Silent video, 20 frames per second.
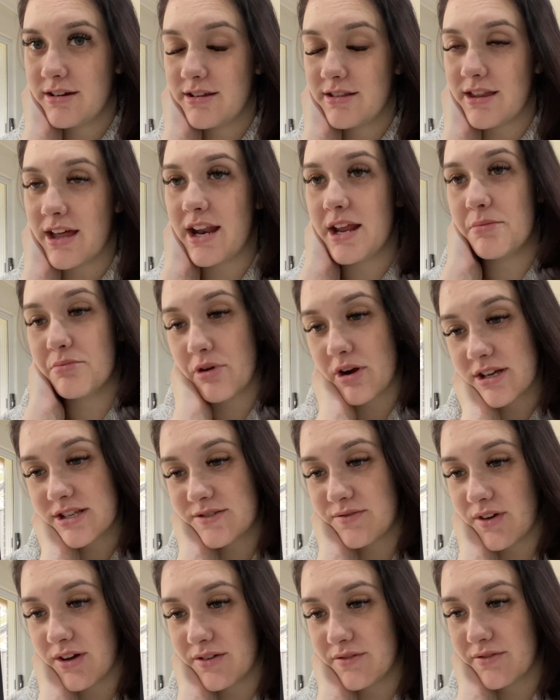Then he
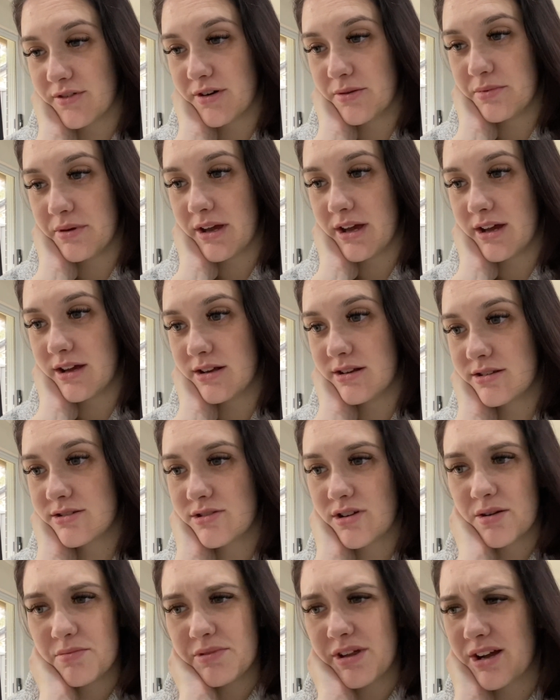breastfed for a bit.
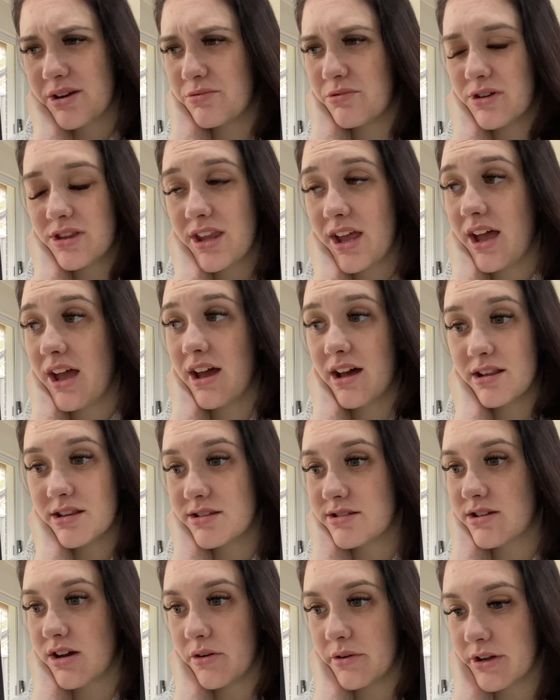So I'm like, what the hell
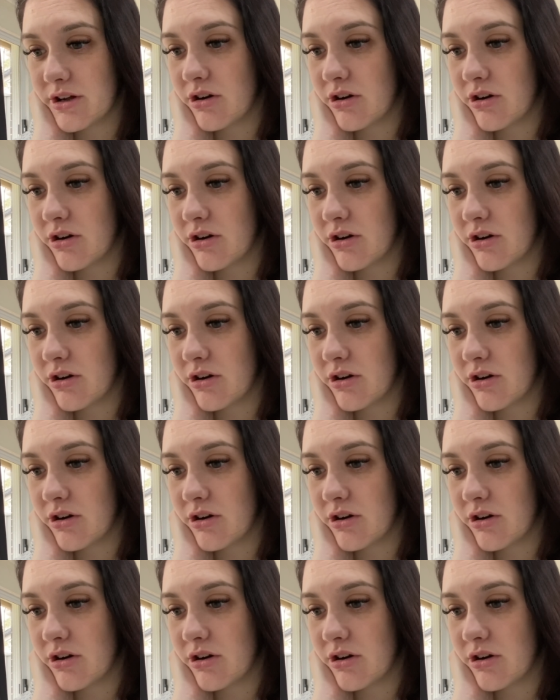is going